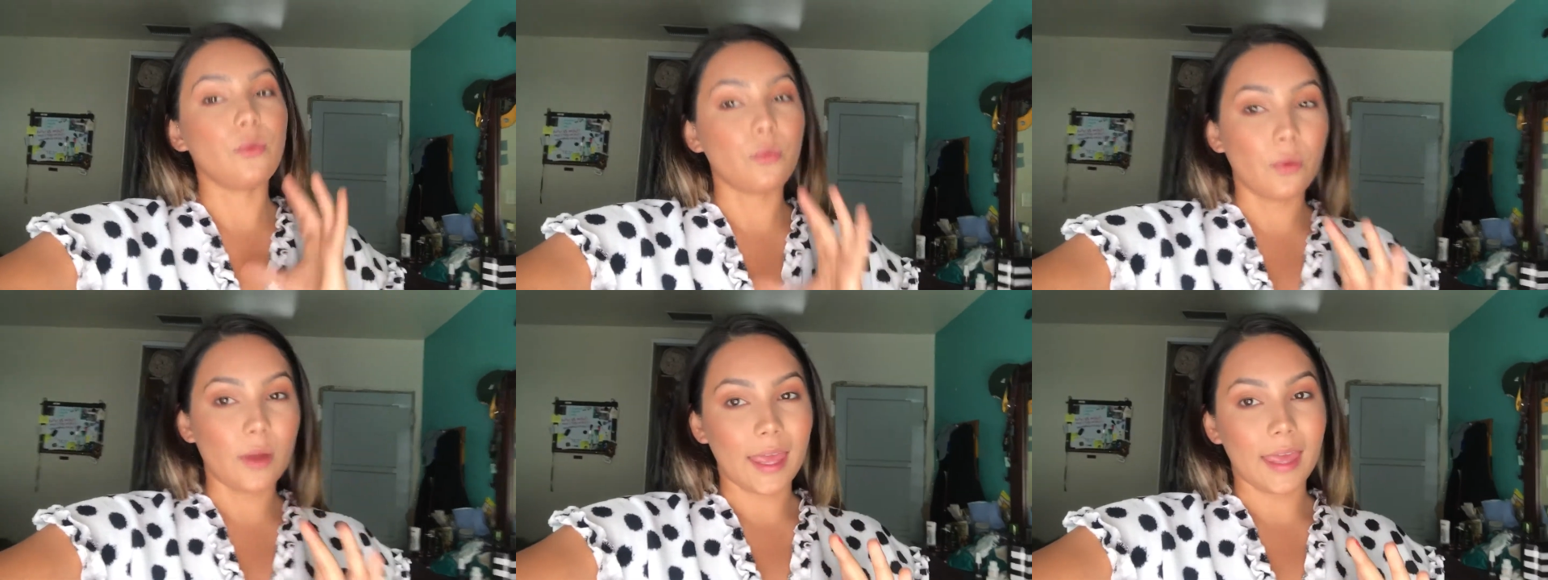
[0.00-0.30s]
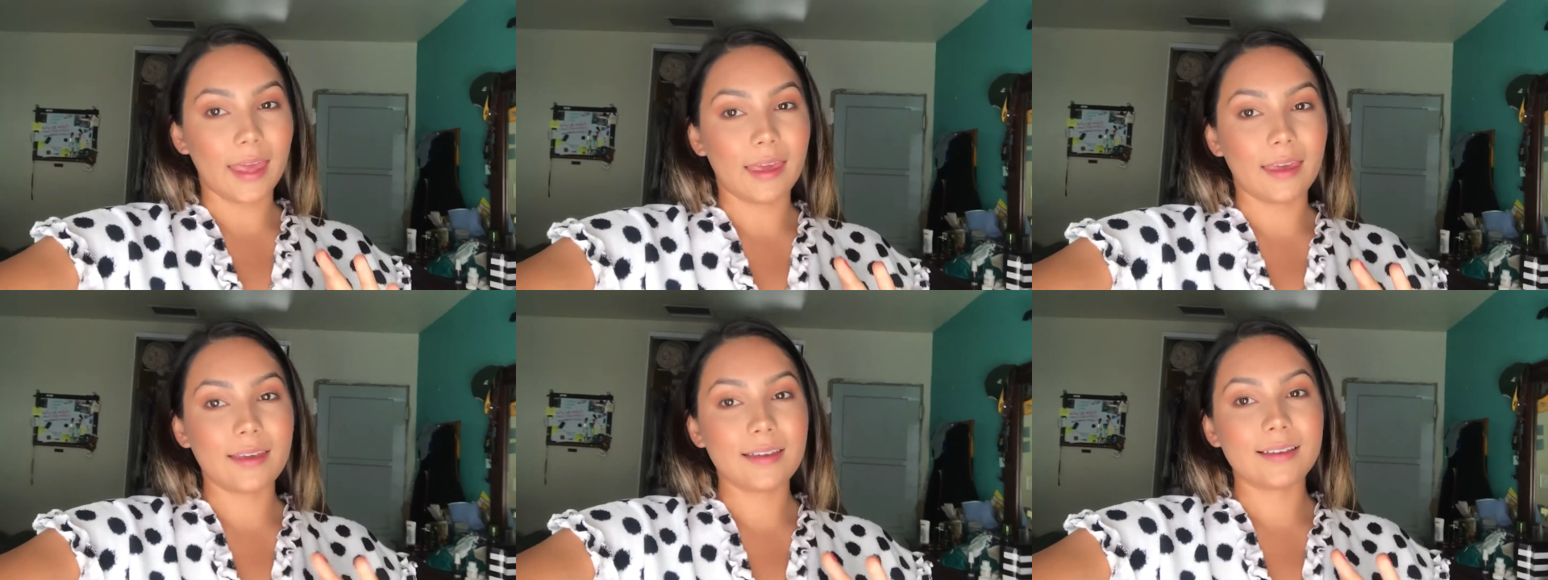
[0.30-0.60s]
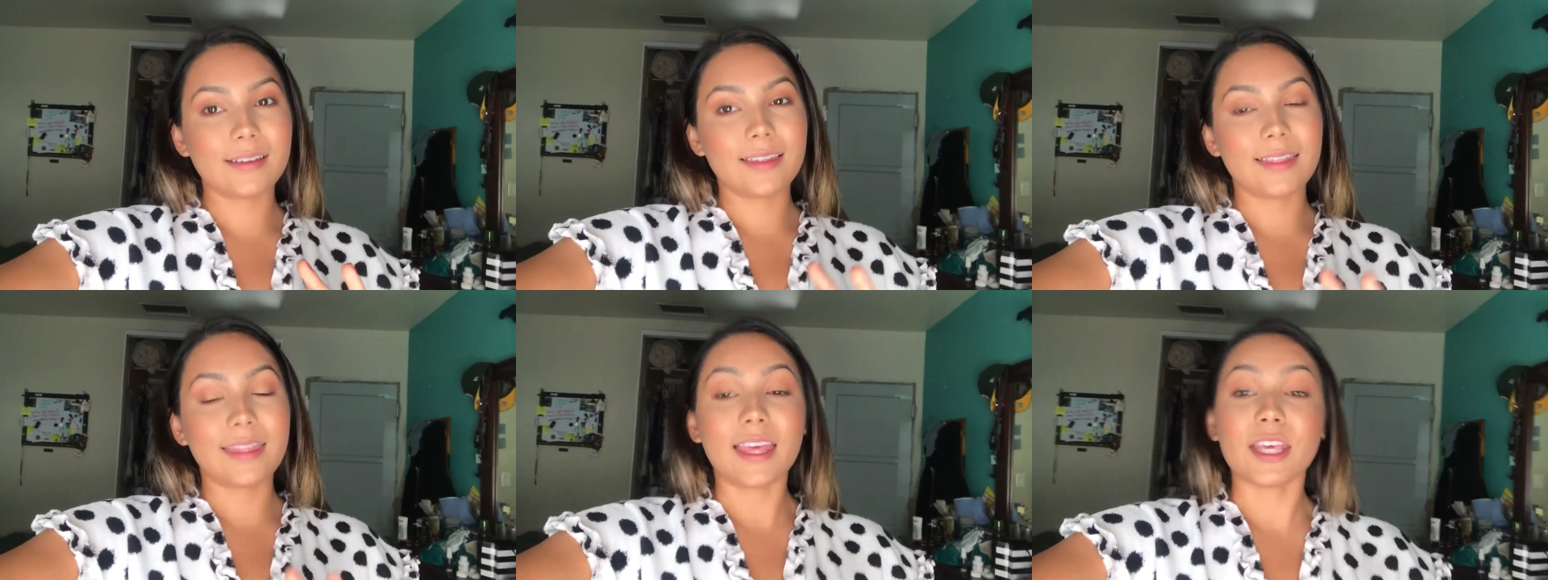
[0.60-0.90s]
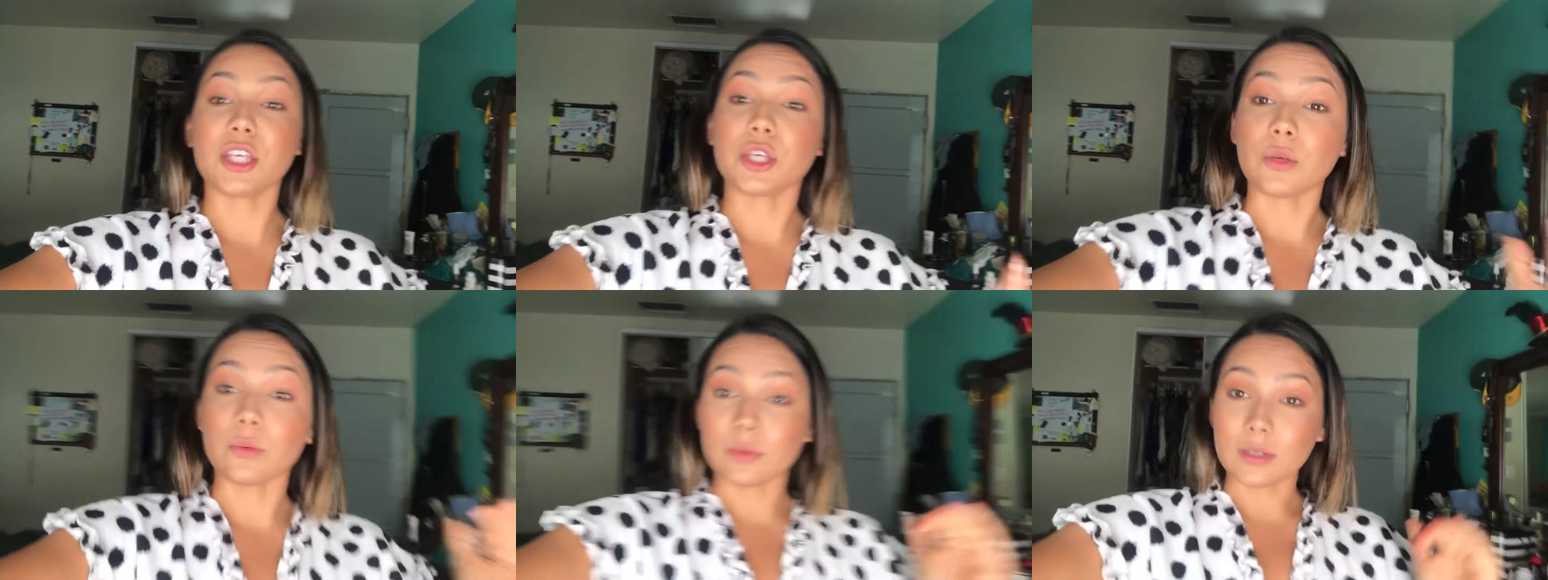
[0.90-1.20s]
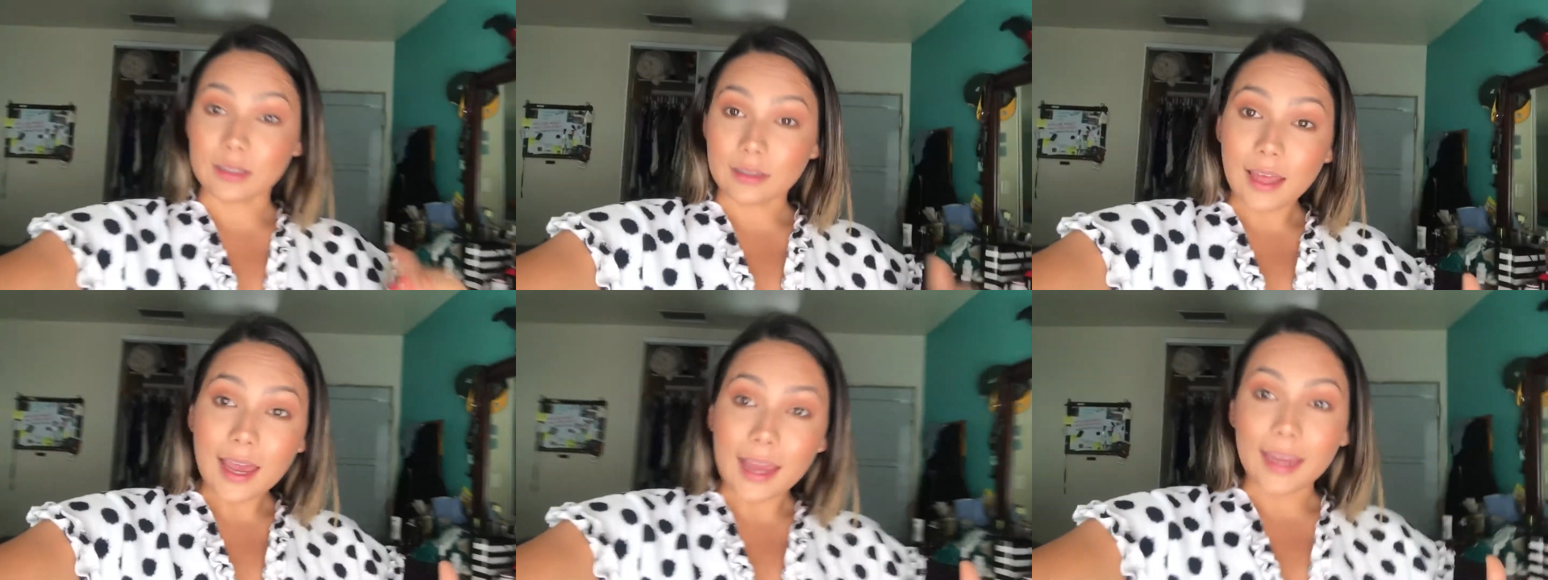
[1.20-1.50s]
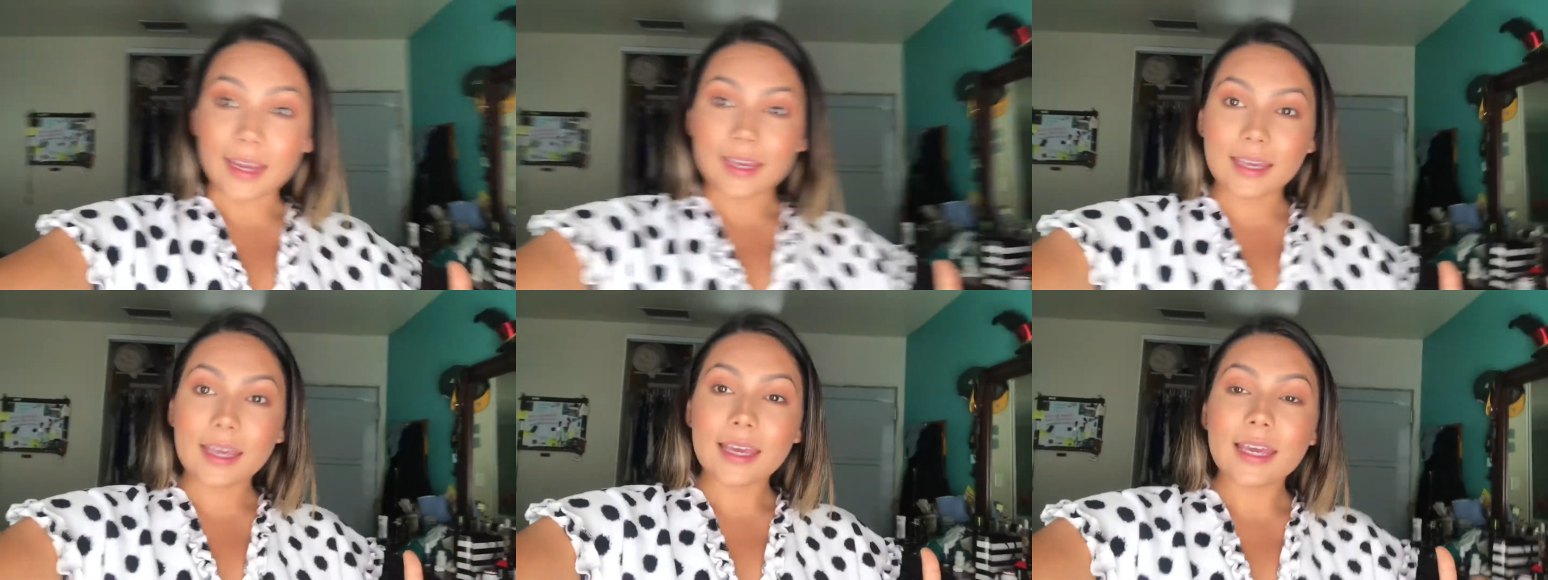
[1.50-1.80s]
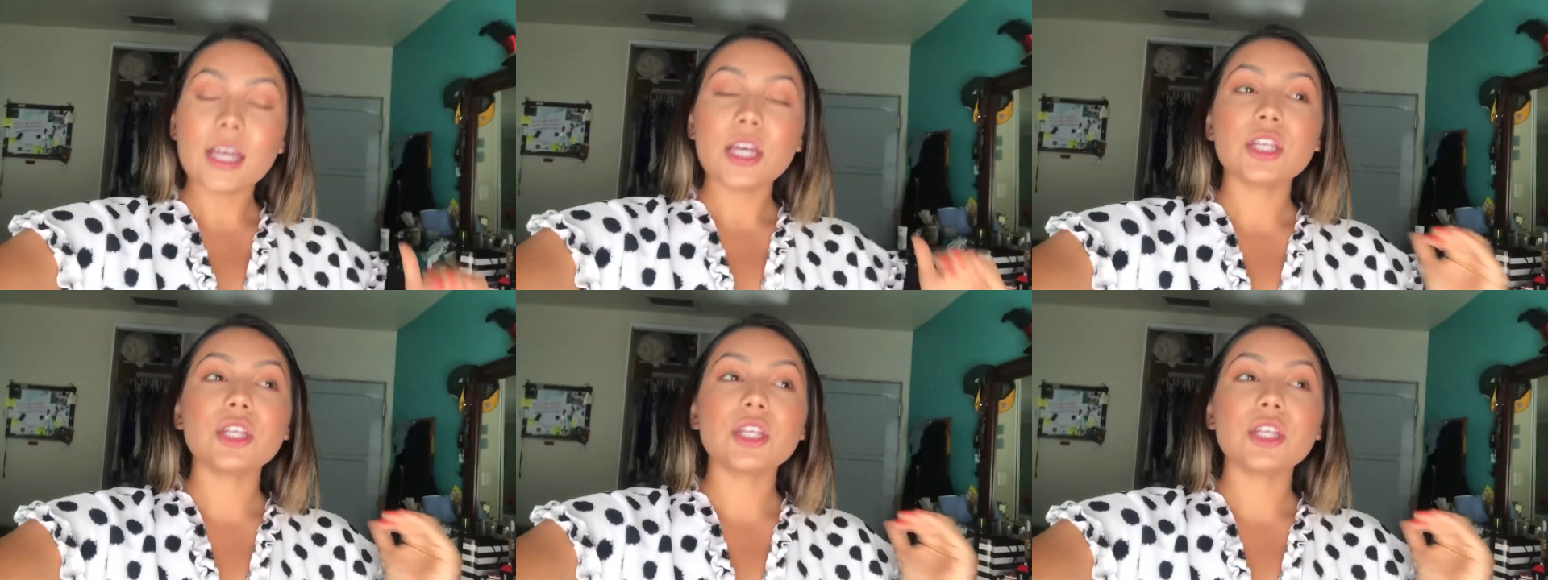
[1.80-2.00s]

way that you would like,